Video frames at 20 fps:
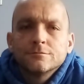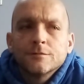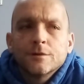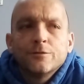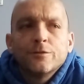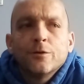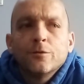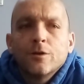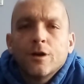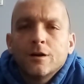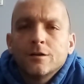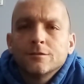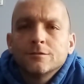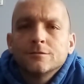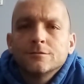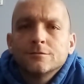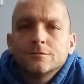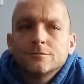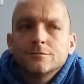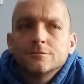I felt like
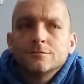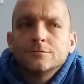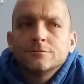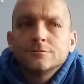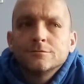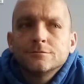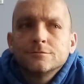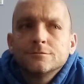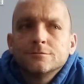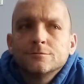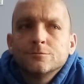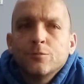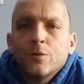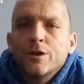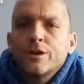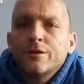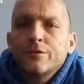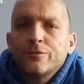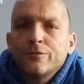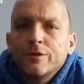
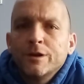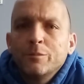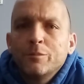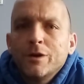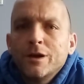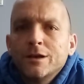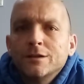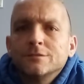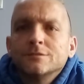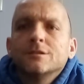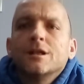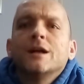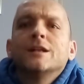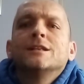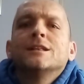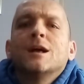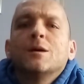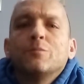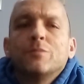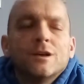one of the 3 bears laying
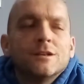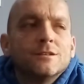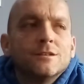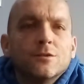in that bed,